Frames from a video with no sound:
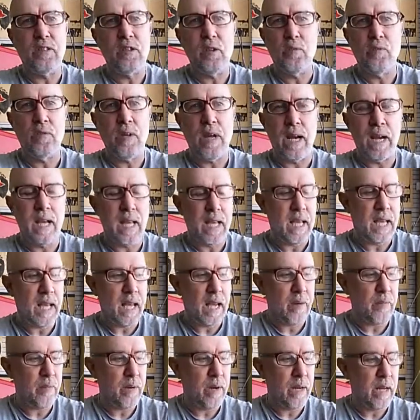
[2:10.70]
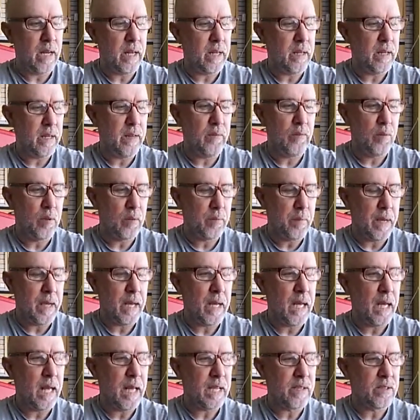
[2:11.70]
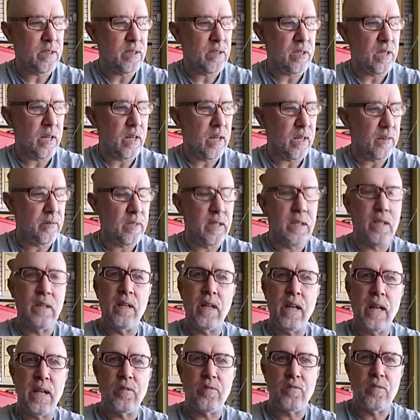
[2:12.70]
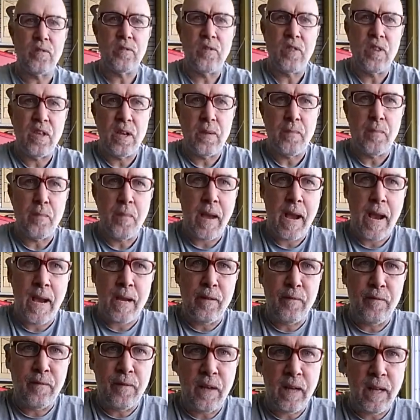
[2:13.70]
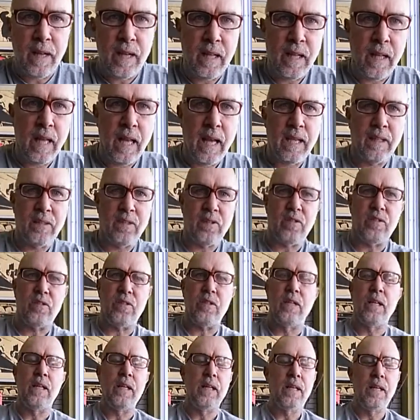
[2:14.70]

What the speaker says: so tiny I can't read it even with my glasses on. I'll have to get extra thick magnifying glasses.